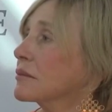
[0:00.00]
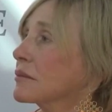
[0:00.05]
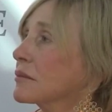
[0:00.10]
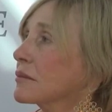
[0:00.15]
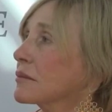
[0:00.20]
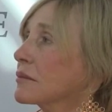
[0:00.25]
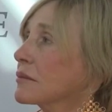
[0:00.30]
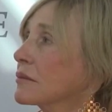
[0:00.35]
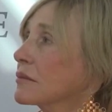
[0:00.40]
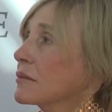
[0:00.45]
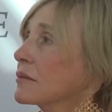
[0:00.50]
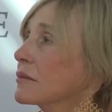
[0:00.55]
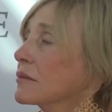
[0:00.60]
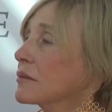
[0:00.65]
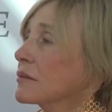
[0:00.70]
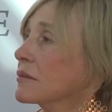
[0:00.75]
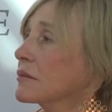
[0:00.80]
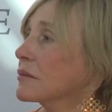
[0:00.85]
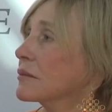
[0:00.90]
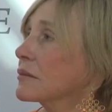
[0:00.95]

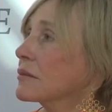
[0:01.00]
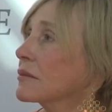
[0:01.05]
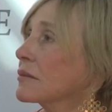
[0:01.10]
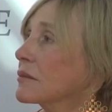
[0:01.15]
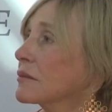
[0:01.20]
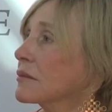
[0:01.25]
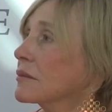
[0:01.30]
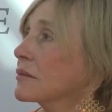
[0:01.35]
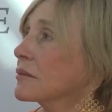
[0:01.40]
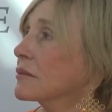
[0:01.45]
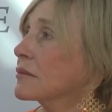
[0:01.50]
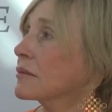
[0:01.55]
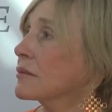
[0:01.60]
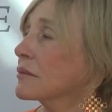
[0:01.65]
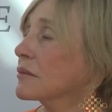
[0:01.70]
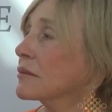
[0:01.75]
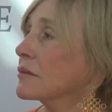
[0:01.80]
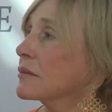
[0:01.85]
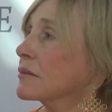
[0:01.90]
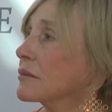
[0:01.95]

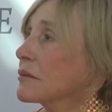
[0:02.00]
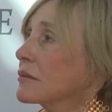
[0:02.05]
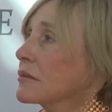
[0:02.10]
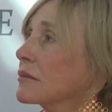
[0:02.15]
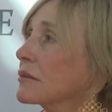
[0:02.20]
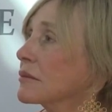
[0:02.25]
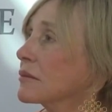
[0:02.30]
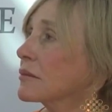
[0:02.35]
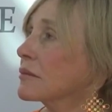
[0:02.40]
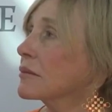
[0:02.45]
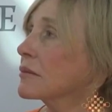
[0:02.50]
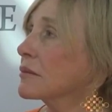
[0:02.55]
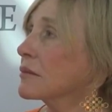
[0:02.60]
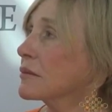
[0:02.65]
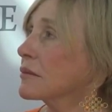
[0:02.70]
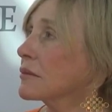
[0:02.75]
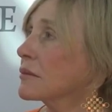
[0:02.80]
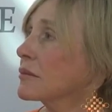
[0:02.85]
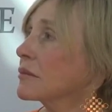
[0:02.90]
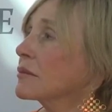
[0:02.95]

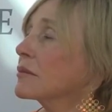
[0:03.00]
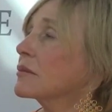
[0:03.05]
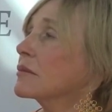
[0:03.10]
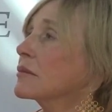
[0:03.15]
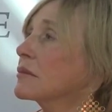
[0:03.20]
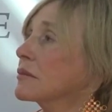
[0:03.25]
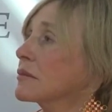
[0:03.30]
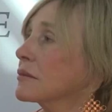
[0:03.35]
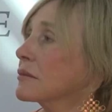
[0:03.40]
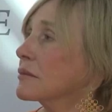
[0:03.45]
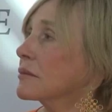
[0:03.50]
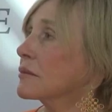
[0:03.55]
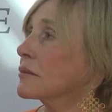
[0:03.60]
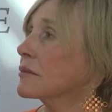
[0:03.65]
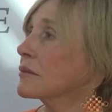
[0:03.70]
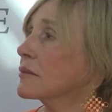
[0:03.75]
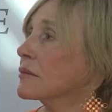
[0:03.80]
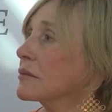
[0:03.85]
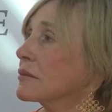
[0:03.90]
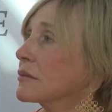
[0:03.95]

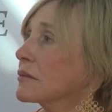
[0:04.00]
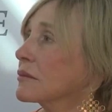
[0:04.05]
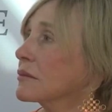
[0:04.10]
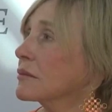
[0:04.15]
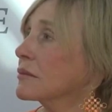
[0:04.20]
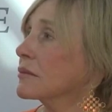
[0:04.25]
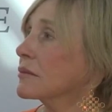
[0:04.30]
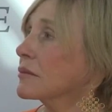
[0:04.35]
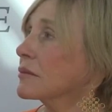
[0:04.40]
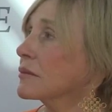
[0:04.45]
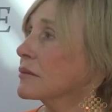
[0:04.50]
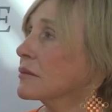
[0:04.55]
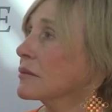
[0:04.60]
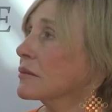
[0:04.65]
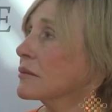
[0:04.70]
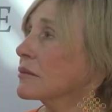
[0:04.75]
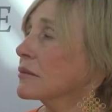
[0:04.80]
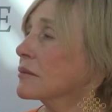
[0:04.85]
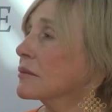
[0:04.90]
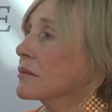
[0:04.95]

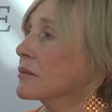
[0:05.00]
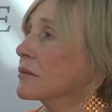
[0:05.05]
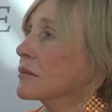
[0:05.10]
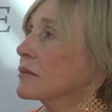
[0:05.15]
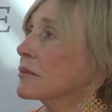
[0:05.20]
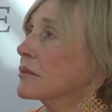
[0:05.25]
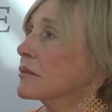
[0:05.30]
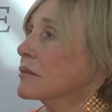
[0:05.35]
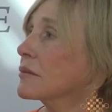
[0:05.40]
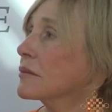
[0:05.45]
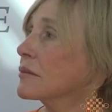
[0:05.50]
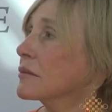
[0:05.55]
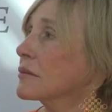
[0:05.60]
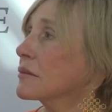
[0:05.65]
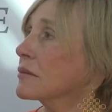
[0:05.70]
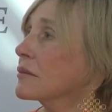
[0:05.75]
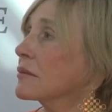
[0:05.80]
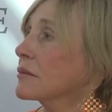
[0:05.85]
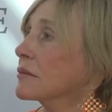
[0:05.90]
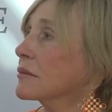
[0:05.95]

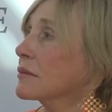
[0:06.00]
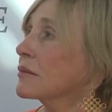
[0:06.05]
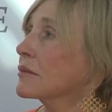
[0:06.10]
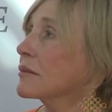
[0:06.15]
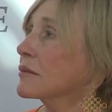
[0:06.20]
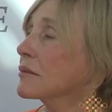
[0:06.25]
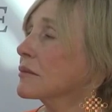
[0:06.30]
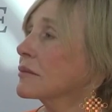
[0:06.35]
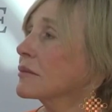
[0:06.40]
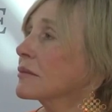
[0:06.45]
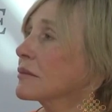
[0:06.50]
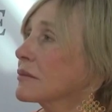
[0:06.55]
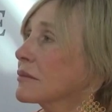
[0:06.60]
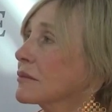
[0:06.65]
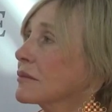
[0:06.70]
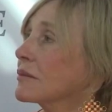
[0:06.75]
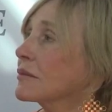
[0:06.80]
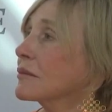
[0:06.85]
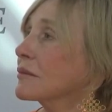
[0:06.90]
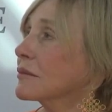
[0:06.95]

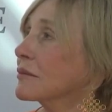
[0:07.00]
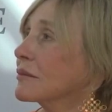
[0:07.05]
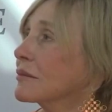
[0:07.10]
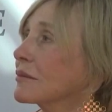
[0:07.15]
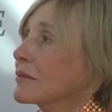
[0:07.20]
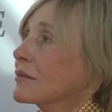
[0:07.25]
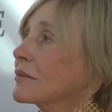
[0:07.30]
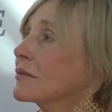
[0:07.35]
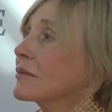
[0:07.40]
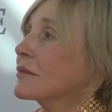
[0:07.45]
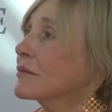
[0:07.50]
(not speaking)